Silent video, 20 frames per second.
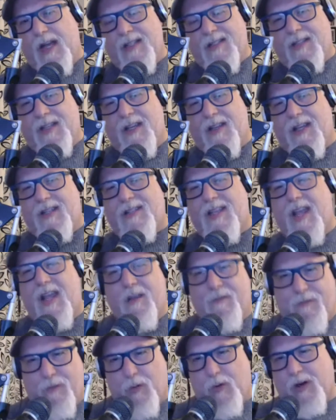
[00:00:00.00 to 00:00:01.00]
I'd say that's
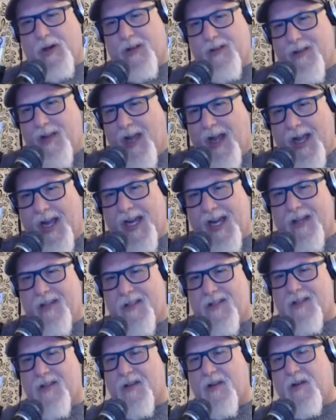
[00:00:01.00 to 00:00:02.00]
half-orc
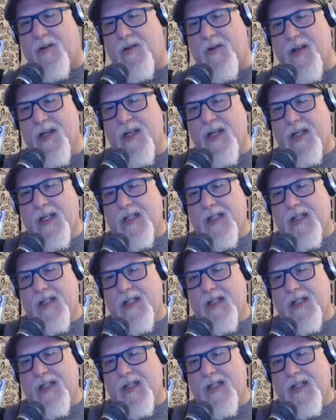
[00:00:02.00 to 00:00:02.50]
height, so...